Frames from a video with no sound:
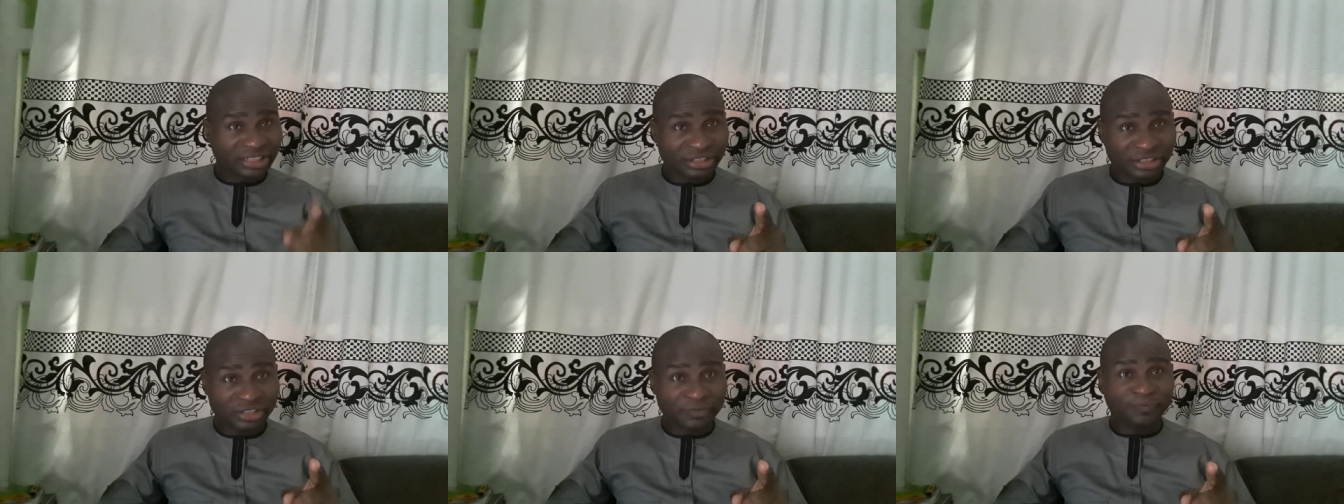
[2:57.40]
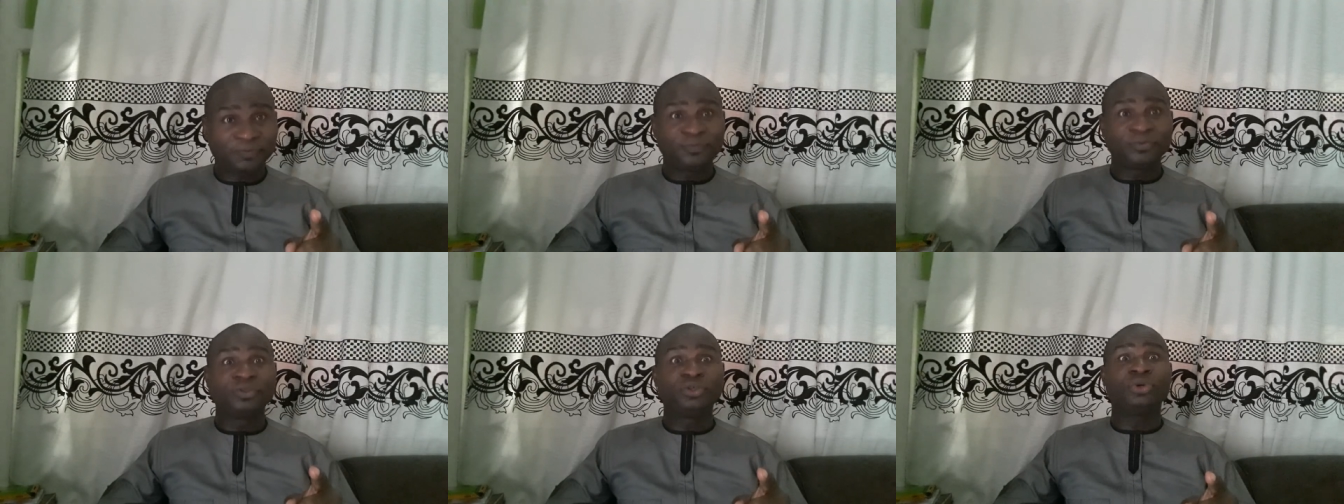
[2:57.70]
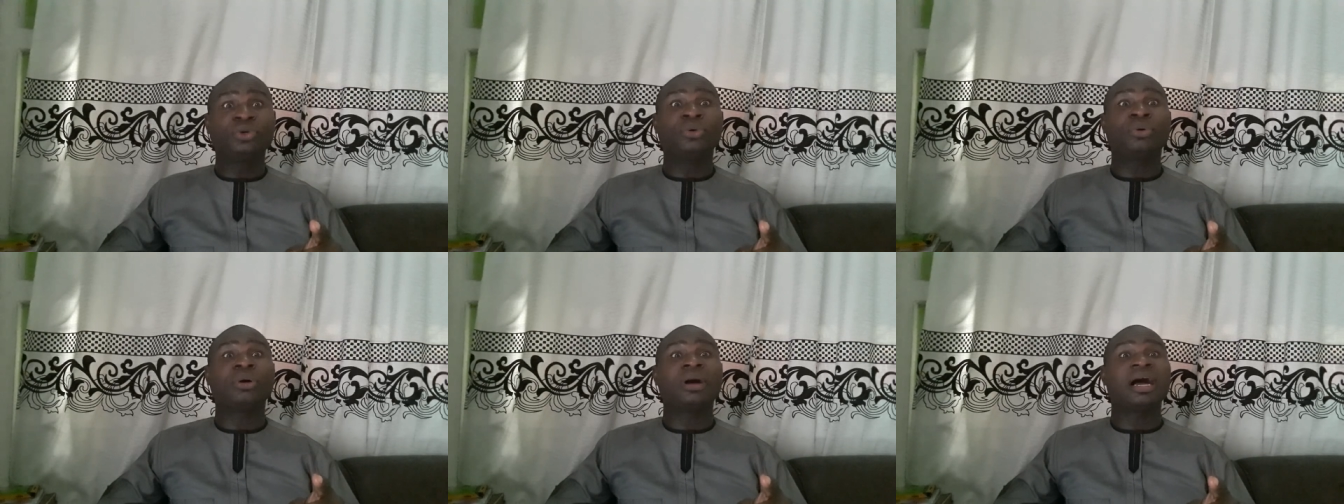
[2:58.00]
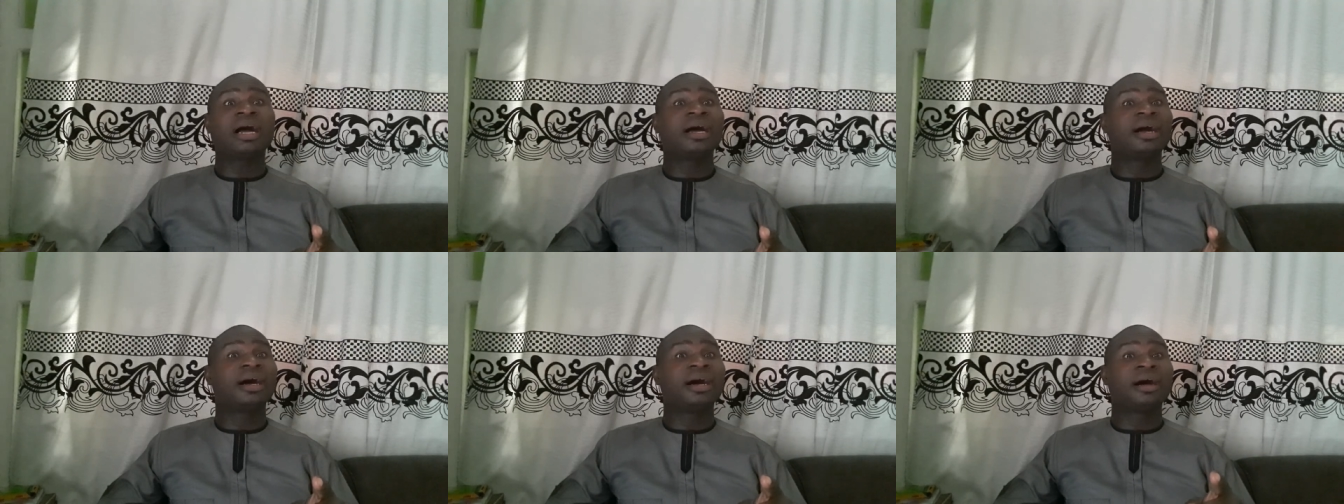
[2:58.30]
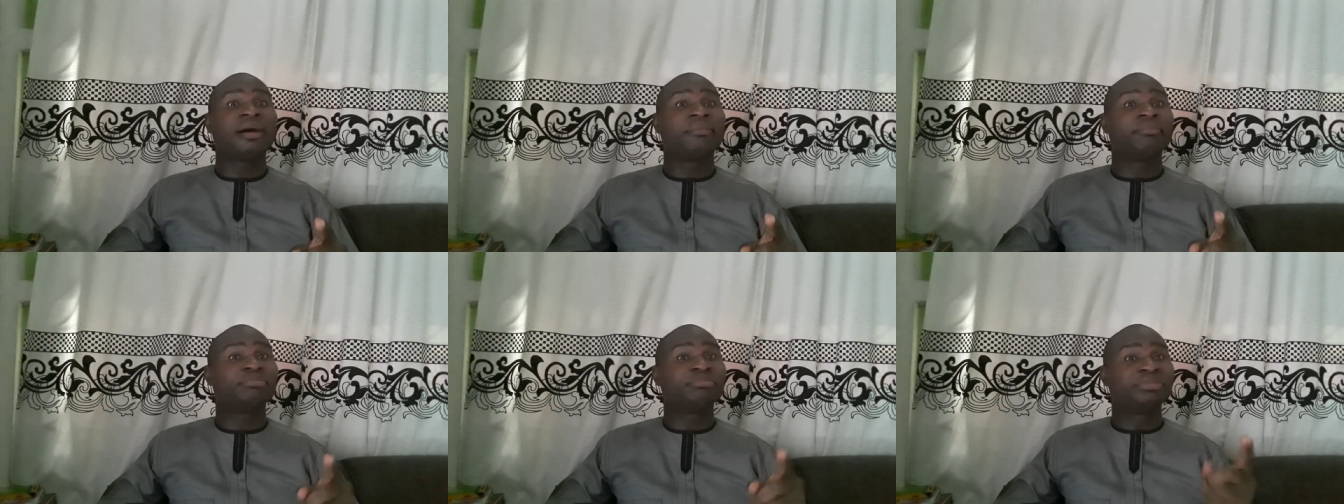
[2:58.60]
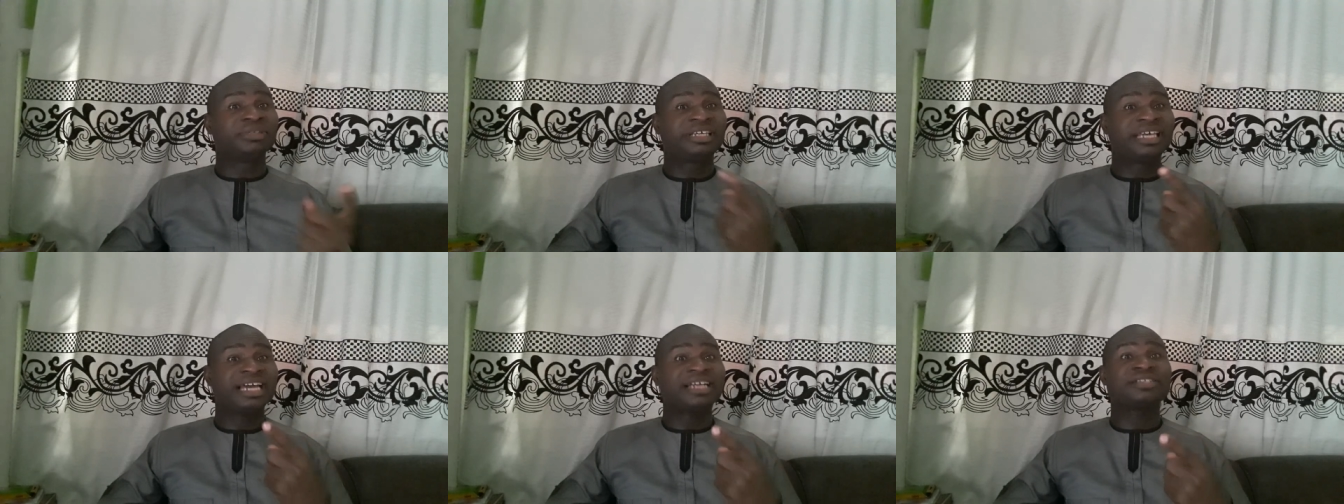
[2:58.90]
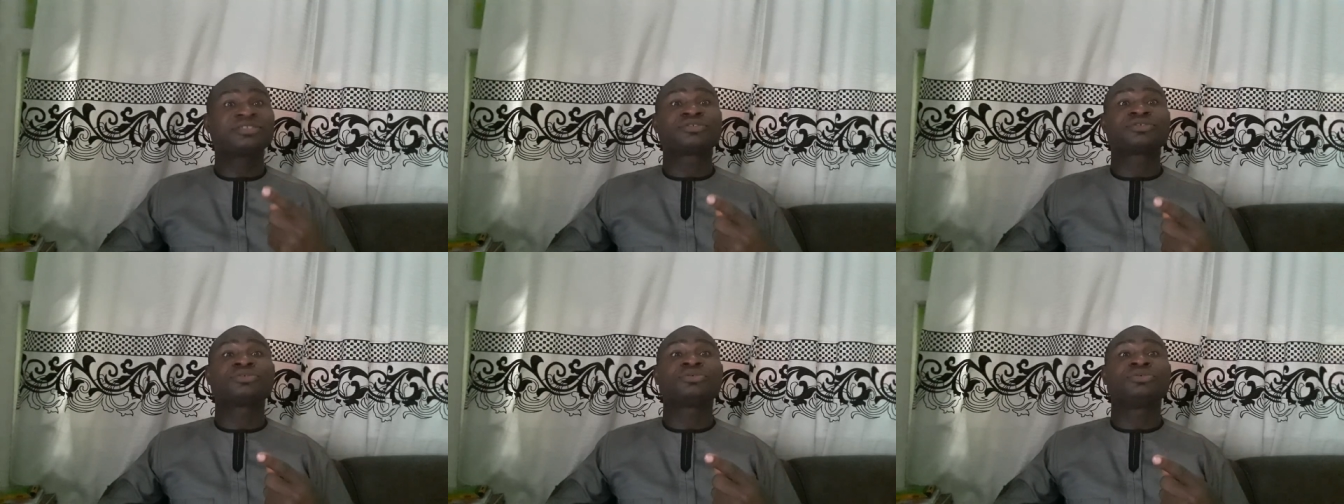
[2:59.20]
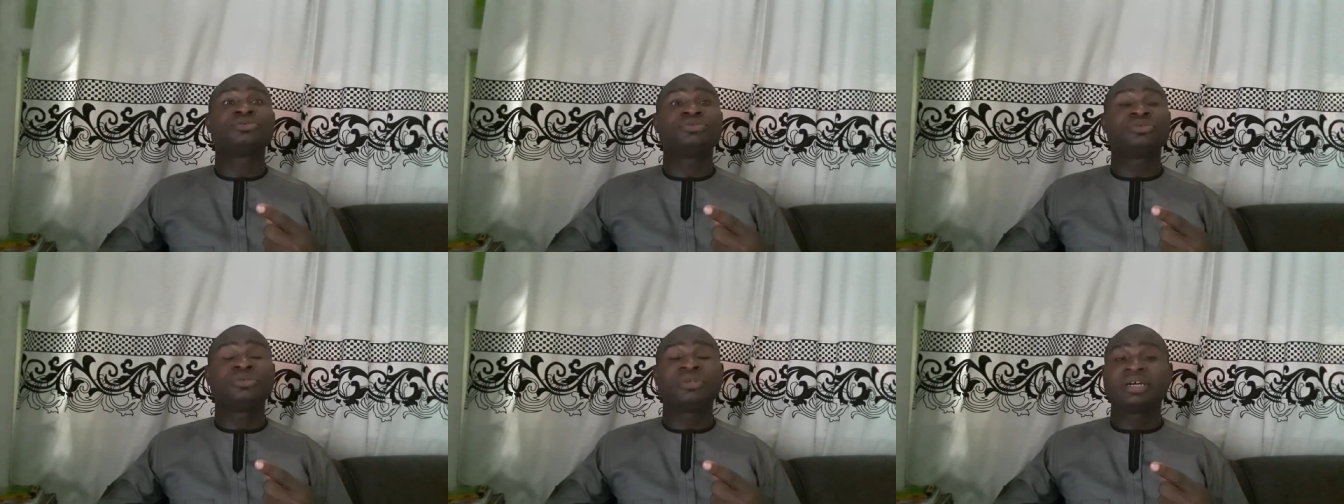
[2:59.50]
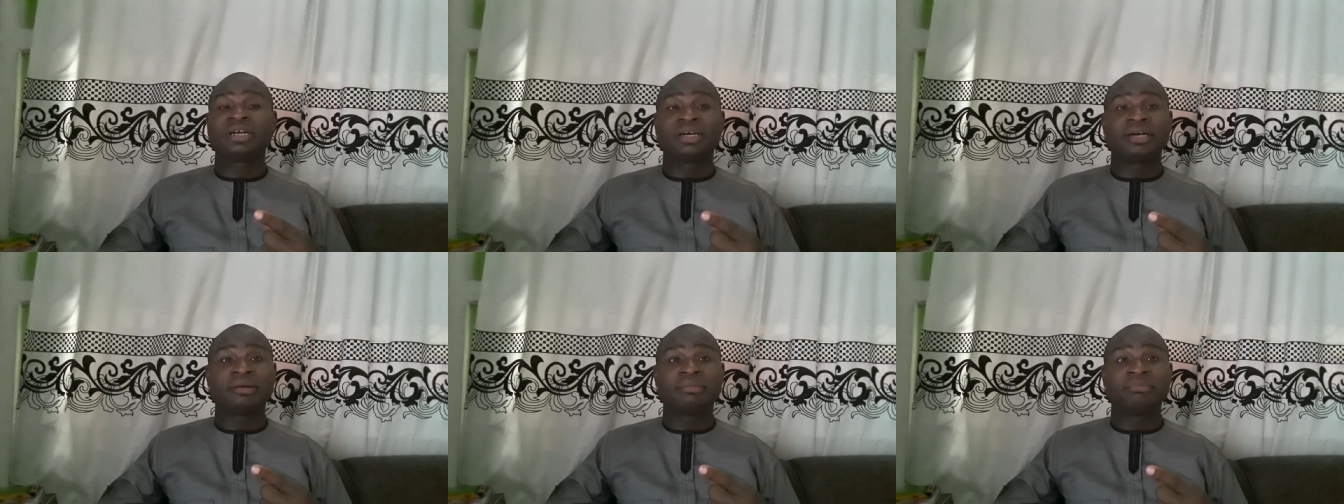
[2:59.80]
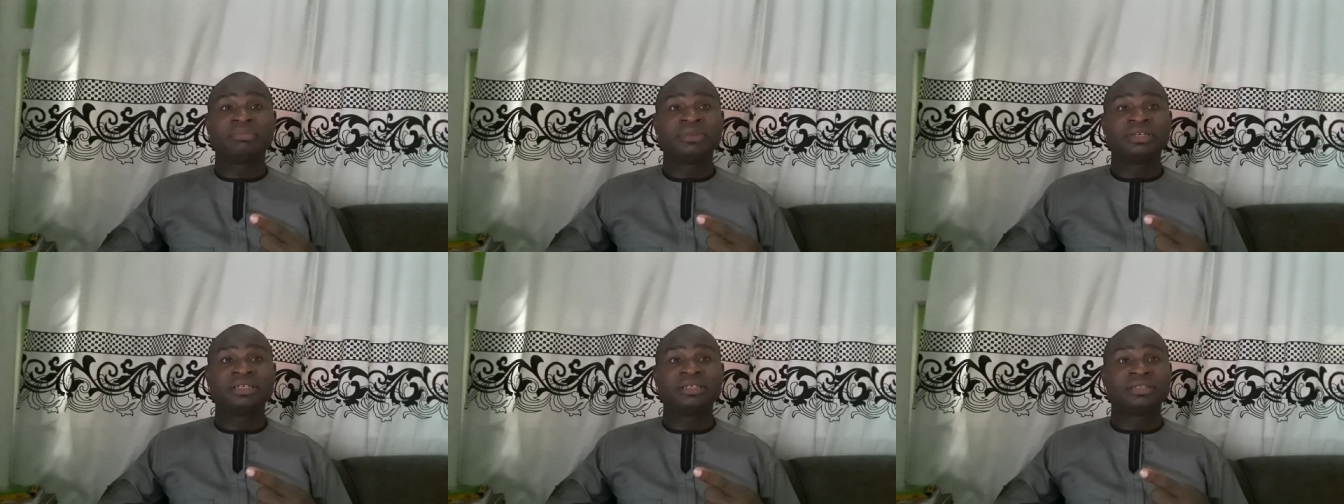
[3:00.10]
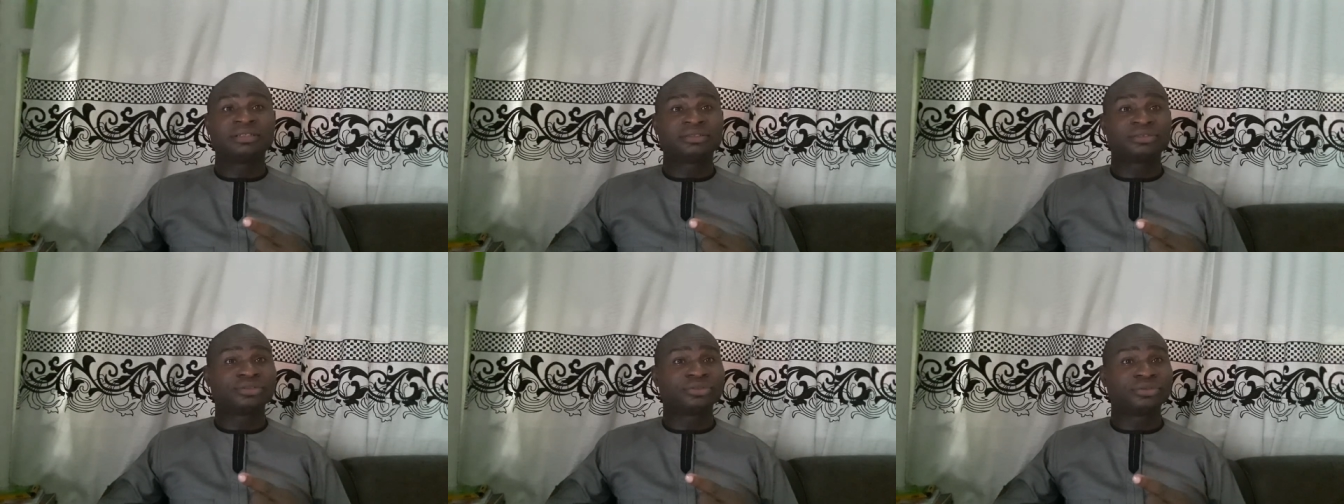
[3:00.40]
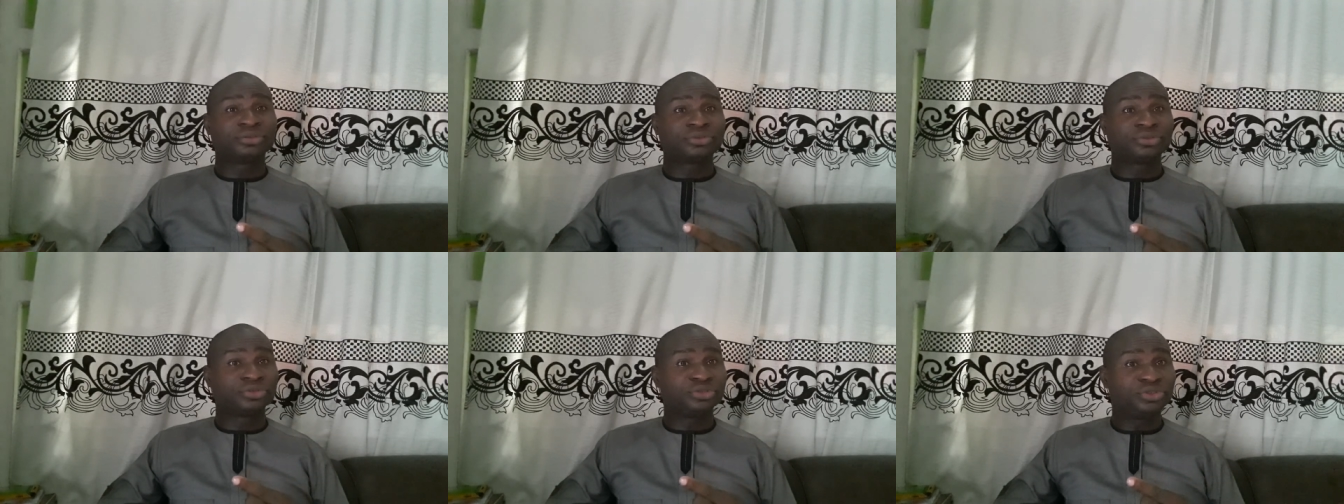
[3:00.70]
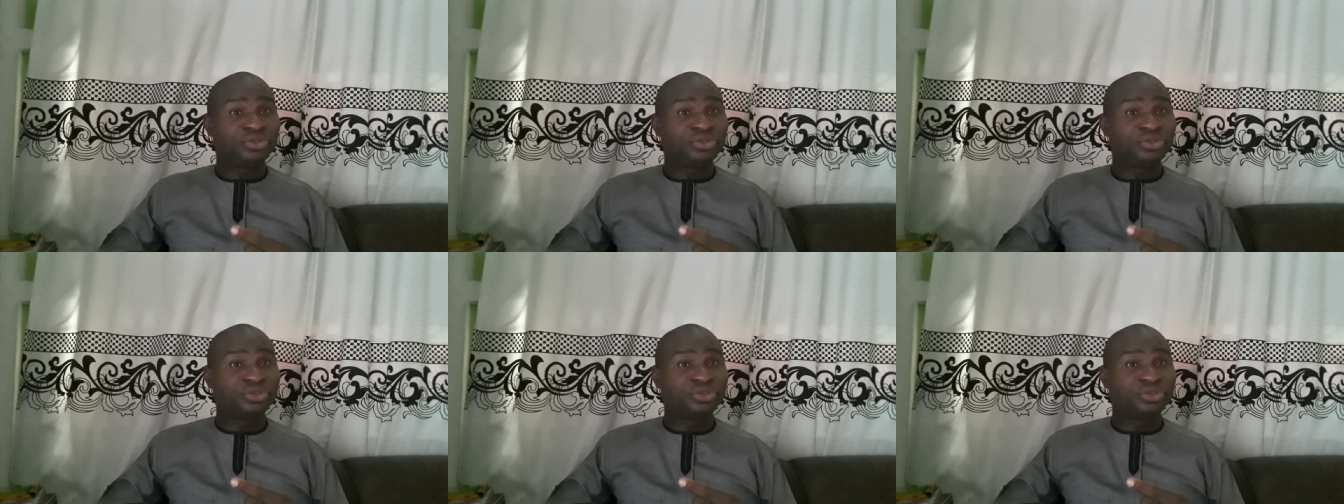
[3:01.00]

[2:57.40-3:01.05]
If you um, get to, um, to, to